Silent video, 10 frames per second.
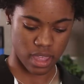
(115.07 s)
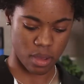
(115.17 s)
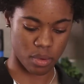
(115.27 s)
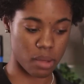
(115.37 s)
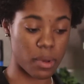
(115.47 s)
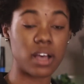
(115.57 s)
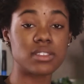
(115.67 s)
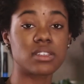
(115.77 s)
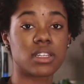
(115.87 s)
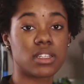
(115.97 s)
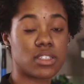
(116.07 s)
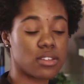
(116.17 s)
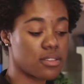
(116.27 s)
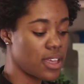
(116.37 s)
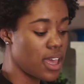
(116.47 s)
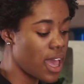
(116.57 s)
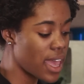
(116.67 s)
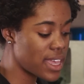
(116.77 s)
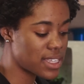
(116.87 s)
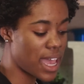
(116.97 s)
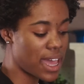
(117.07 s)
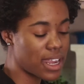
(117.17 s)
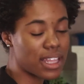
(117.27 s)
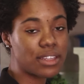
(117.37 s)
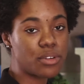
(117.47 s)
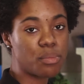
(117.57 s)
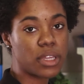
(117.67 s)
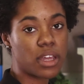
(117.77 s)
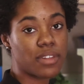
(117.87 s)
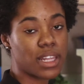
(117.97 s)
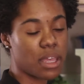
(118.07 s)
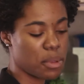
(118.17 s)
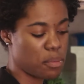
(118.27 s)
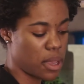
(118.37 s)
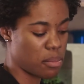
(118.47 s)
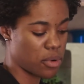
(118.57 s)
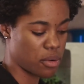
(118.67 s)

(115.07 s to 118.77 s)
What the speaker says: And what I'm also gonna do is add a little bit of lemon pepper.